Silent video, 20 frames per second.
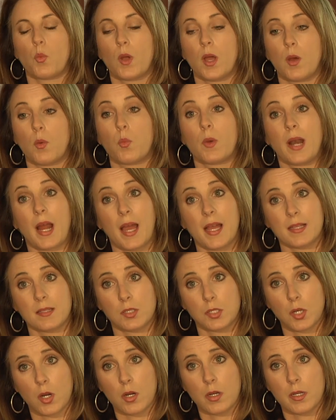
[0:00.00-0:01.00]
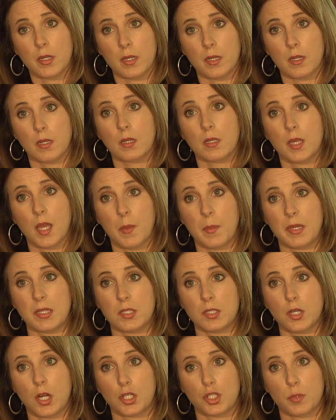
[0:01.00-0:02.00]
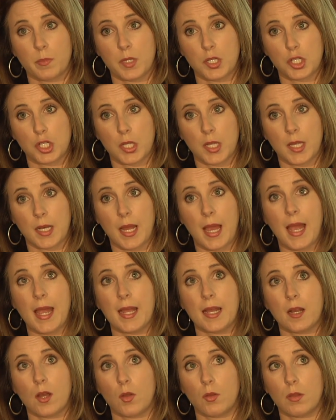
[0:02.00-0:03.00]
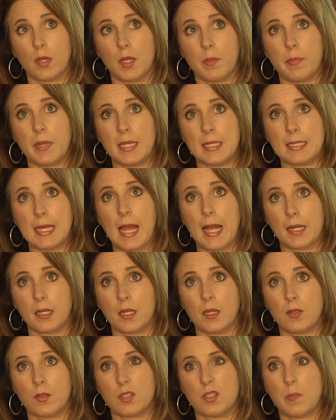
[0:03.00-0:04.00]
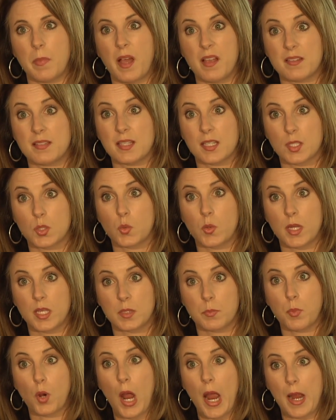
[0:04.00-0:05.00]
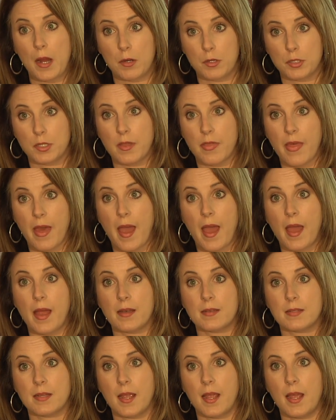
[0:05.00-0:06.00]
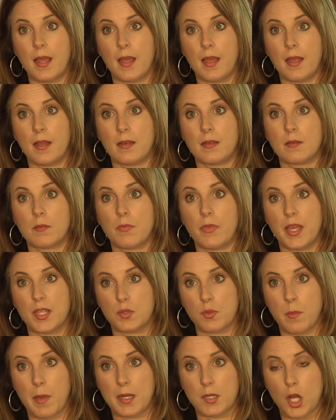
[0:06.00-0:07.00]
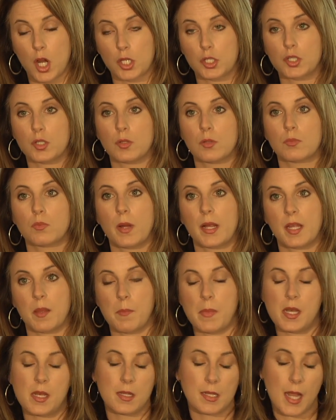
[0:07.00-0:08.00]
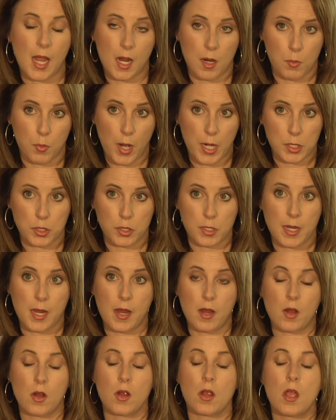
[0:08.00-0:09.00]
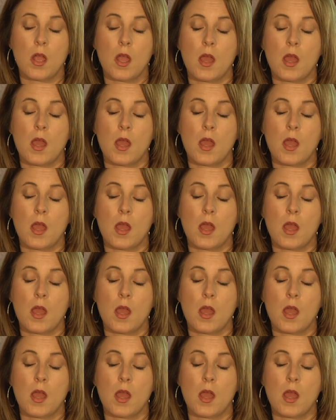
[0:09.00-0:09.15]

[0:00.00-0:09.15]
Well, when I had started coming to Dr. Michlin, I had only been diagnosed about 6 weeks prior to that, and that's when my doctor recommended chiropractor care.